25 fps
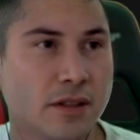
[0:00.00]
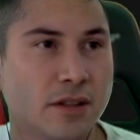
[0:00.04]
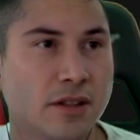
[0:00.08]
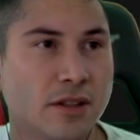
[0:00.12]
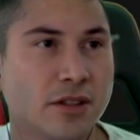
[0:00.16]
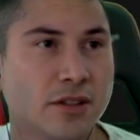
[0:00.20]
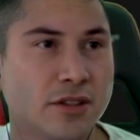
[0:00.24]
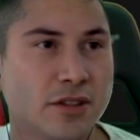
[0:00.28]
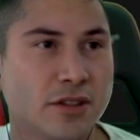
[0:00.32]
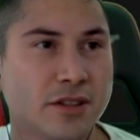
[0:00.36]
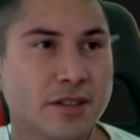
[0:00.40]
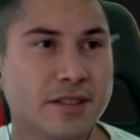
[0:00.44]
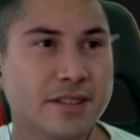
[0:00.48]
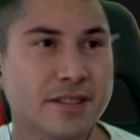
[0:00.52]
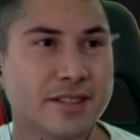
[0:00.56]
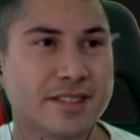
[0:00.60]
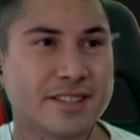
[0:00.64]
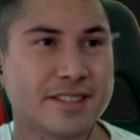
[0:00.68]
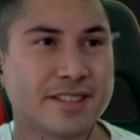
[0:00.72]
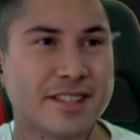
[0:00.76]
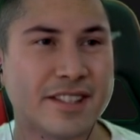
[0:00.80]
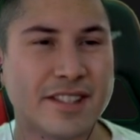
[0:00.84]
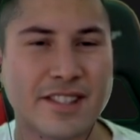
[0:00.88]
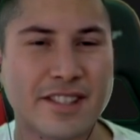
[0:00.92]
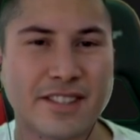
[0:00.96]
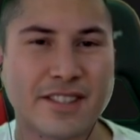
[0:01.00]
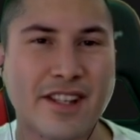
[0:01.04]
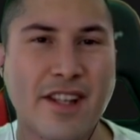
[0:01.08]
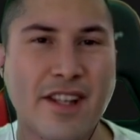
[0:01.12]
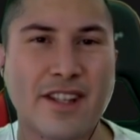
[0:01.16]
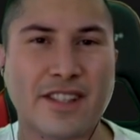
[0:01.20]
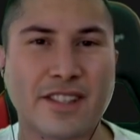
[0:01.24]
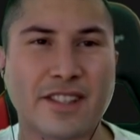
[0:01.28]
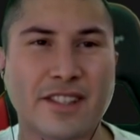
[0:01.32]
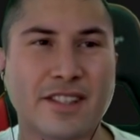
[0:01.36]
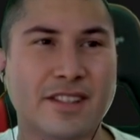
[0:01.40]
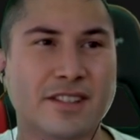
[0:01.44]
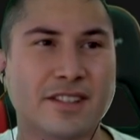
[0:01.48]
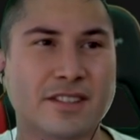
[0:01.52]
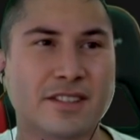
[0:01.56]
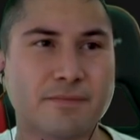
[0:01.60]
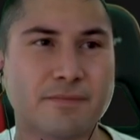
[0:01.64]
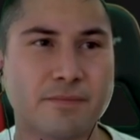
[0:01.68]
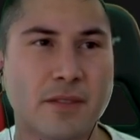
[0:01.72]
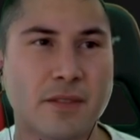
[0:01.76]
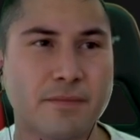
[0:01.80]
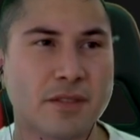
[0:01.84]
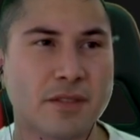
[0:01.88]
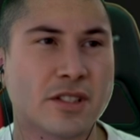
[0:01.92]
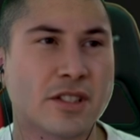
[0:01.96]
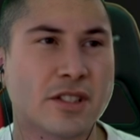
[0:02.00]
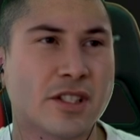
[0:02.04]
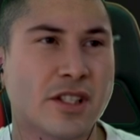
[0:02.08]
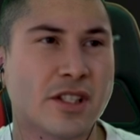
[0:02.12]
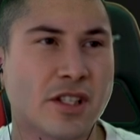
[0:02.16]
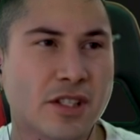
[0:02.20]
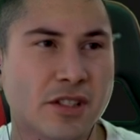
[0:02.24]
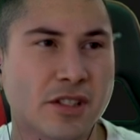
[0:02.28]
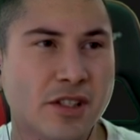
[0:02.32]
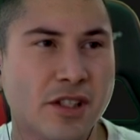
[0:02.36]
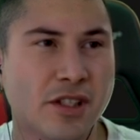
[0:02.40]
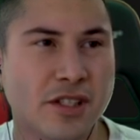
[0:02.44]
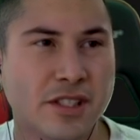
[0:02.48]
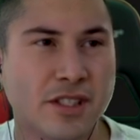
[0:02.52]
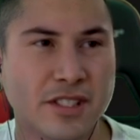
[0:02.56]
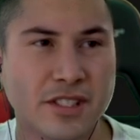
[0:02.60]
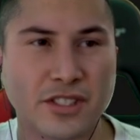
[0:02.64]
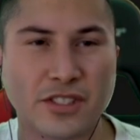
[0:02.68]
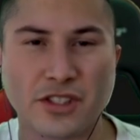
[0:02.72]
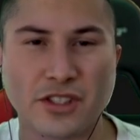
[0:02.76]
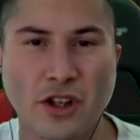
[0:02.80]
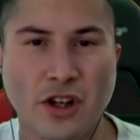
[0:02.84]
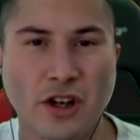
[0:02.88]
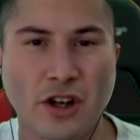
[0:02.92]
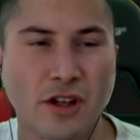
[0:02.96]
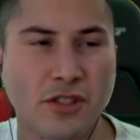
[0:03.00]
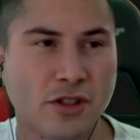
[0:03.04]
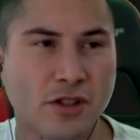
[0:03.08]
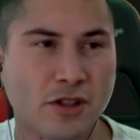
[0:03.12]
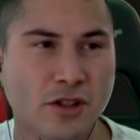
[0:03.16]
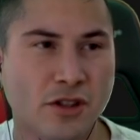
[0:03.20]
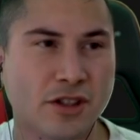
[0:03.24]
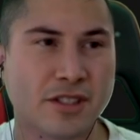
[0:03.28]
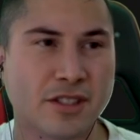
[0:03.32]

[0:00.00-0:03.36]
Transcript: you're gonna see that it is mimicking each other.